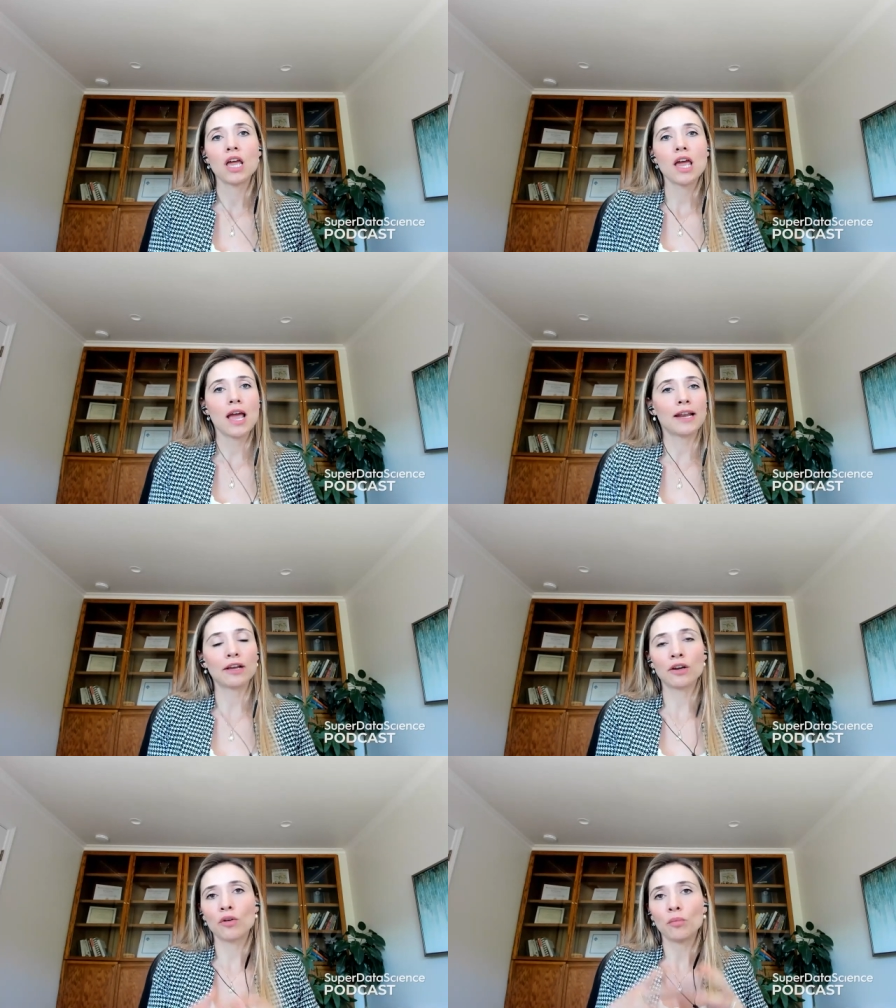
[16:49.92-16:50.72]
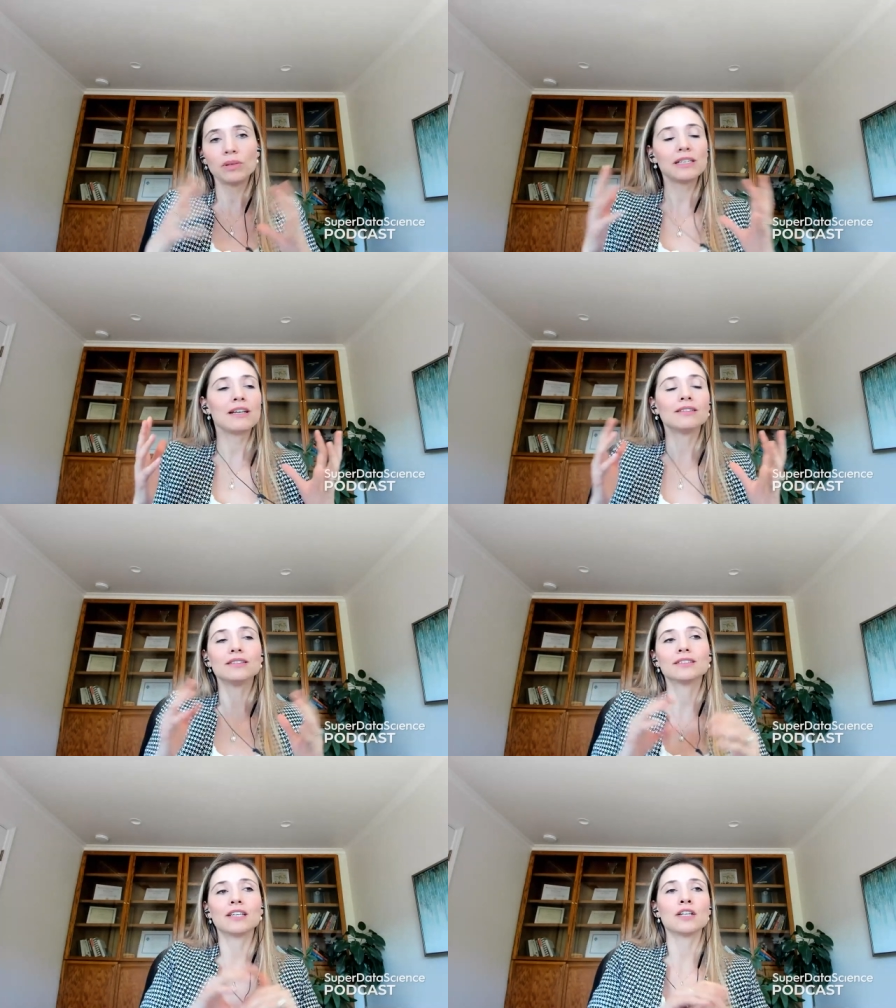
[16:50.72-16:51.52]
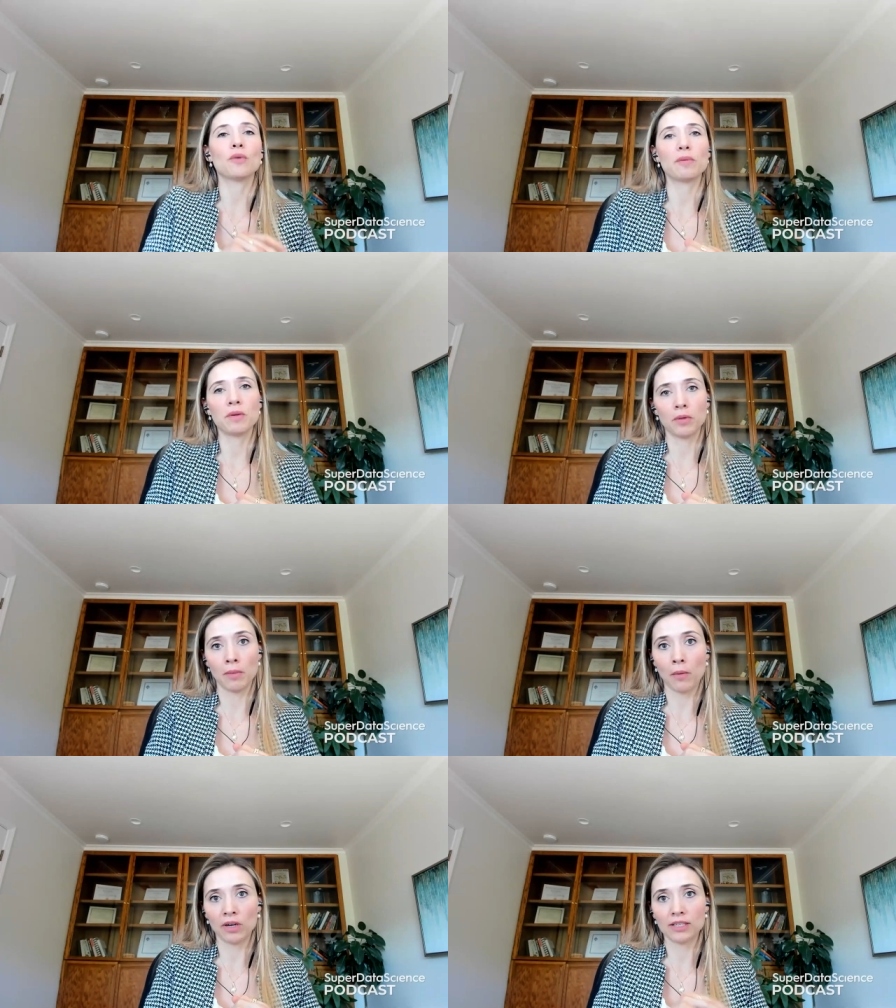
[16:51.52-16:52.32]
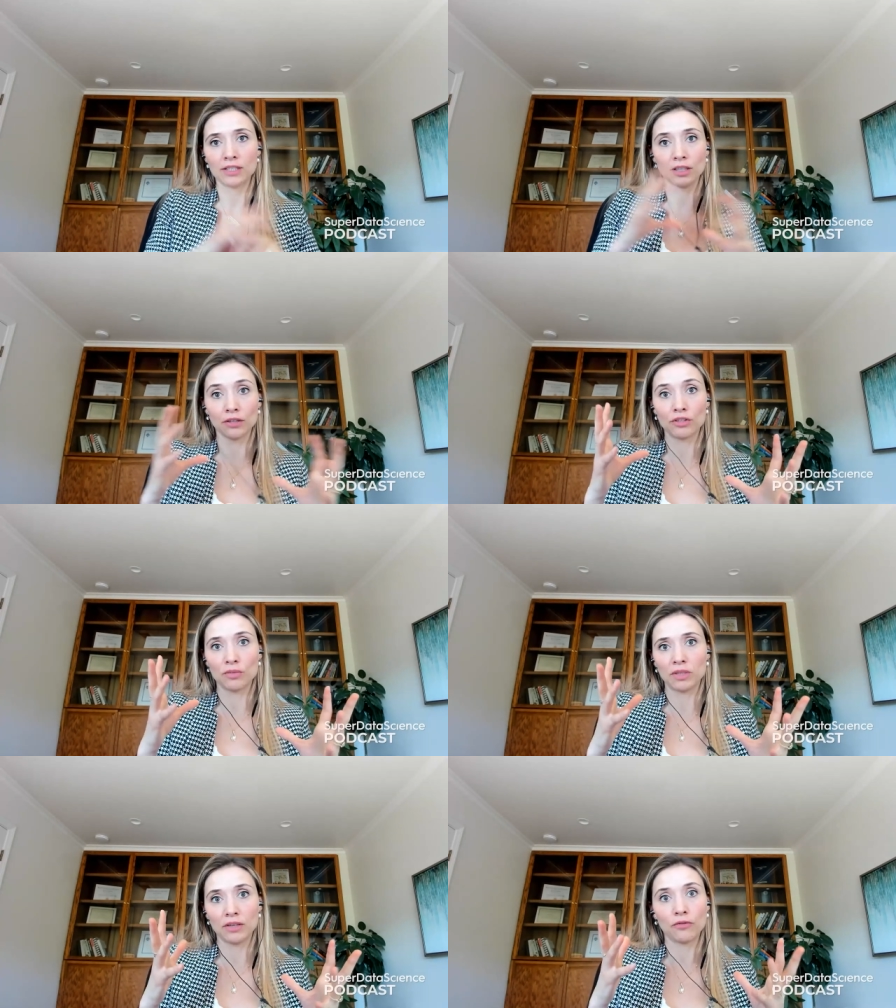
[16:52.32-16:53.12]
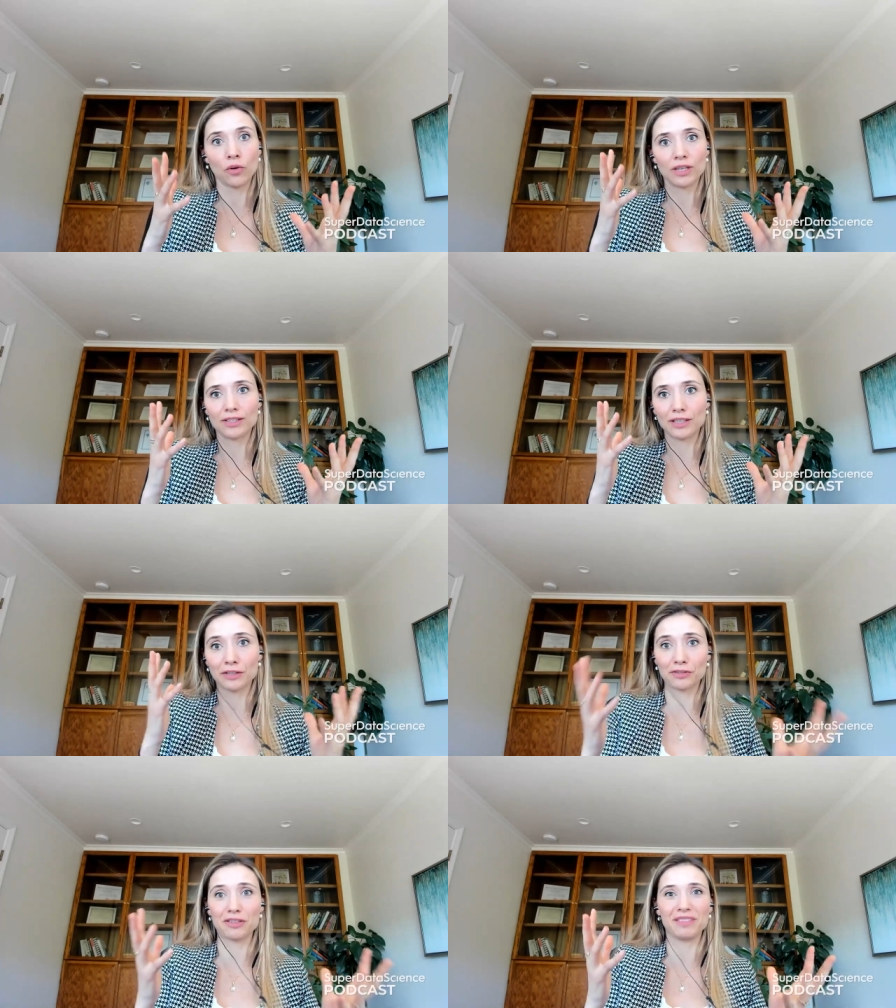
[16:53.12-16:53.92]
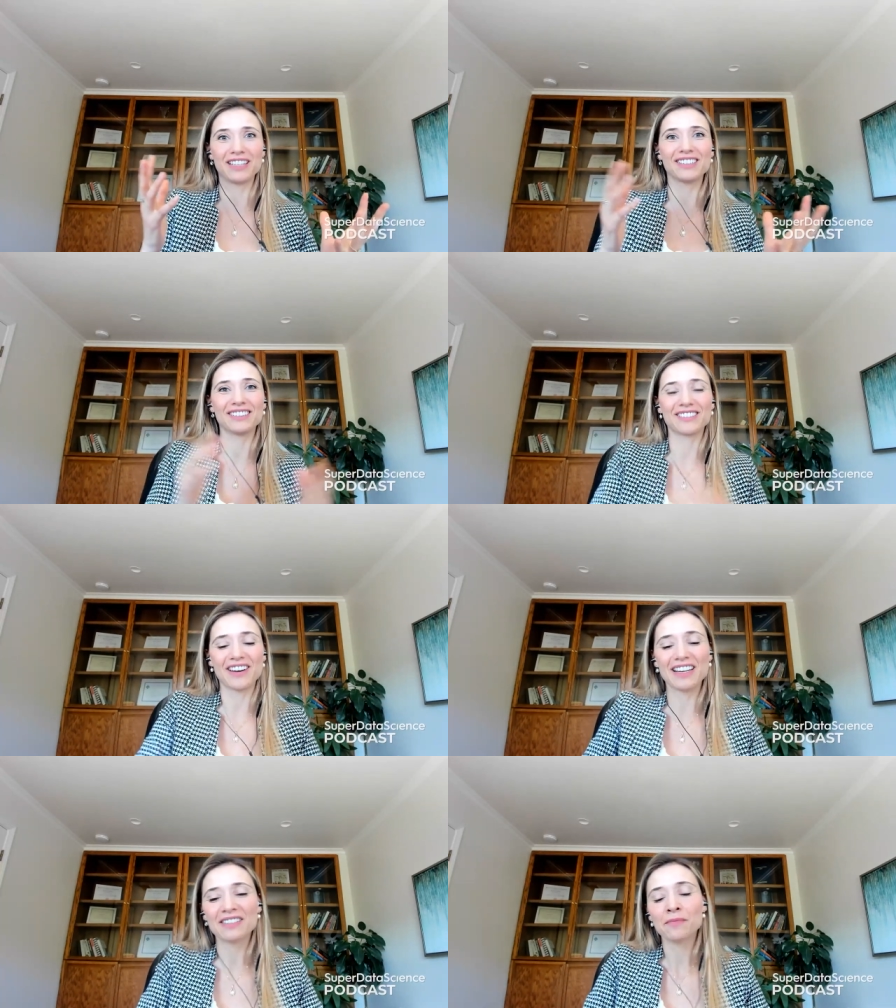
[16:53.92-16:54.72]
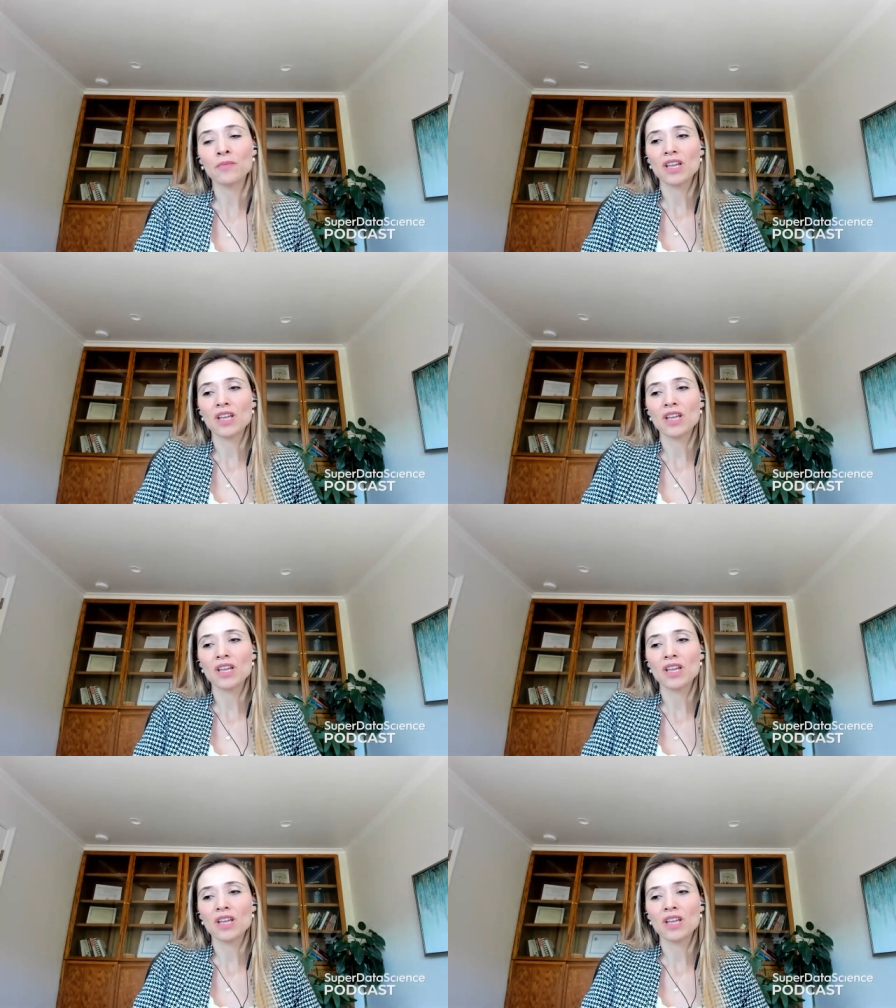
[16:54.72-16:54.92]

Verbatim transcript: And I can completely understand why people might want to still use GPT-4. It's extremely good, right?